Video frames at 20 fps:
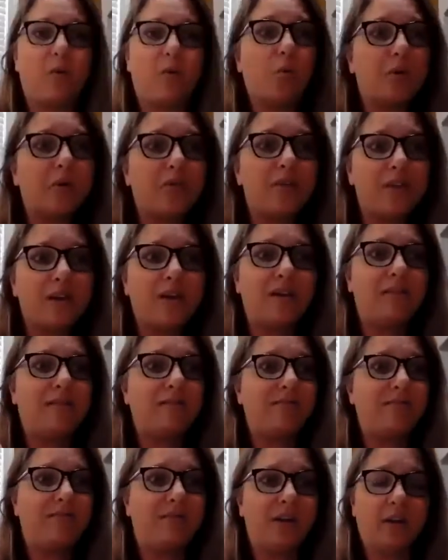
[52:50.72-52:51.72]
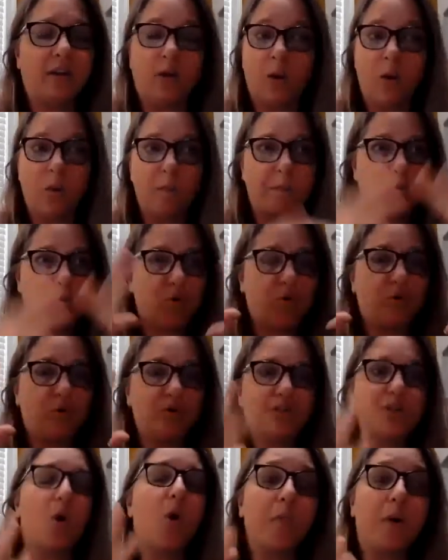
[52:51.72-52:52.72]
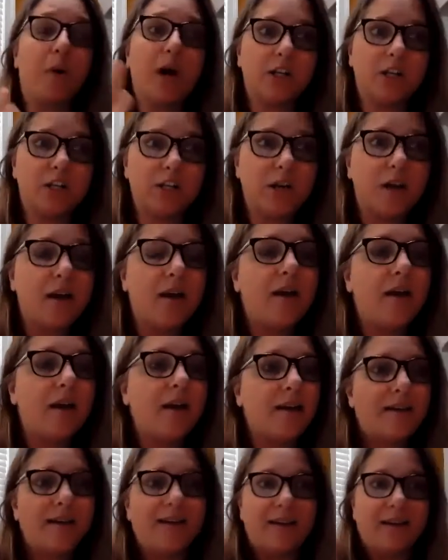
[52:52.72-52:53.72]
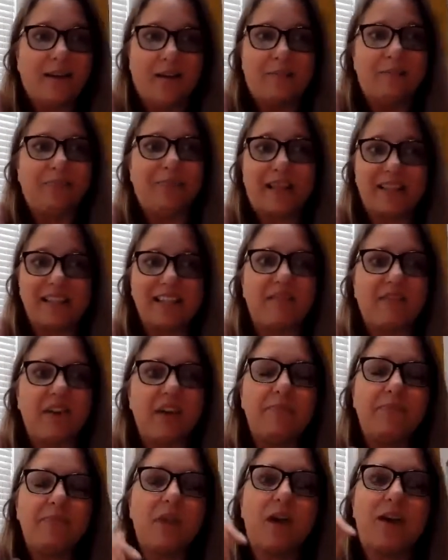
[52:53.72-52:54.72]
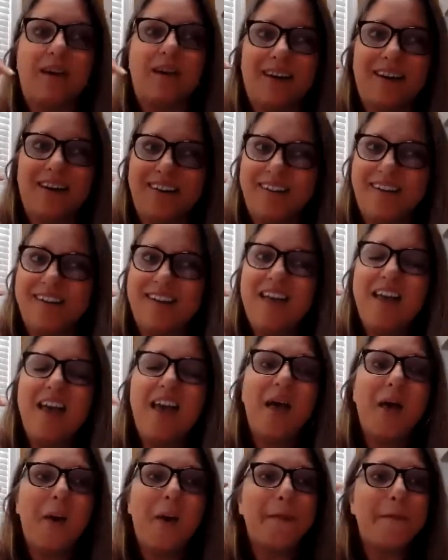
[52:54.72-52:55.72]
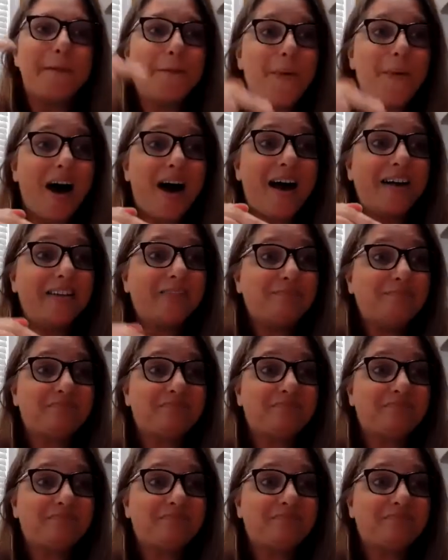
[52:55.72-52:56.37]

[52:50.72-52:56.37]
worthy of so much. That's heavy. But